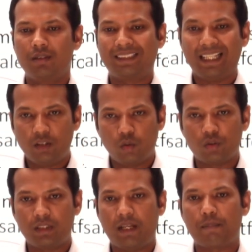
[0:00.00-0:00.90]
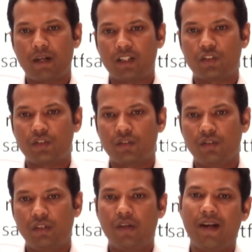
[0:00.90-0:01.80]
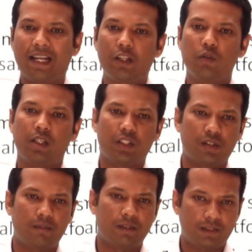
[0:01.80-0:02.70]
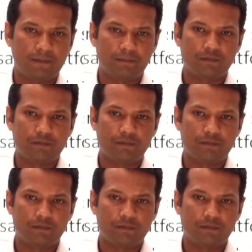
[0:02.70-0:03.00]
sell their products directly to the customers.